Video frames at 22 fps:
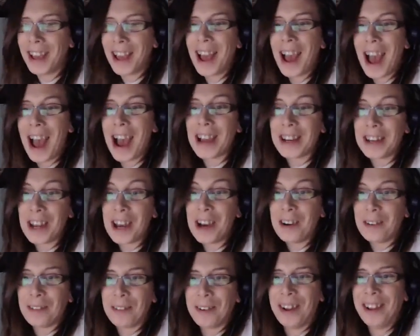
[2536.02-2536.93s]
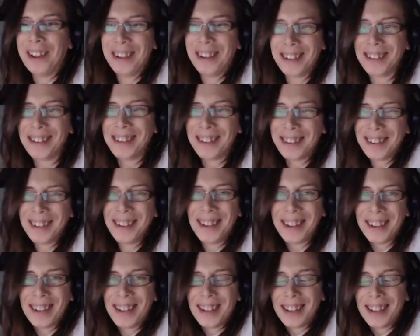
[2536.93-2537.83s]
I know.
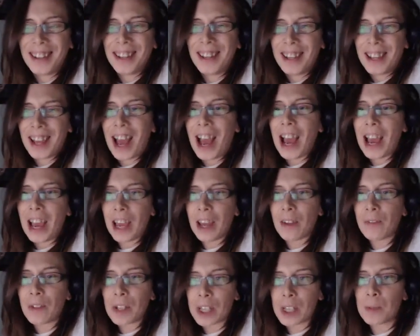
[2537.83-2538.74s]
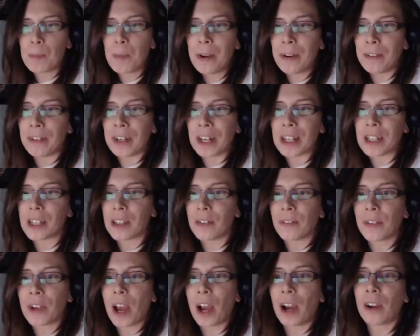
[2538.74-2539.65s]
I have experience of
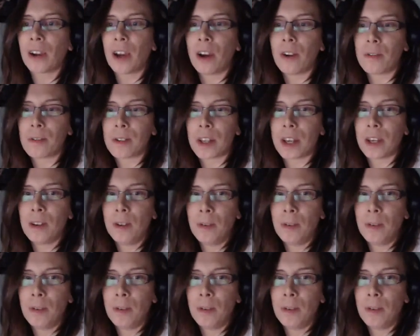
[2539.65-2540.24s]
Carcosa.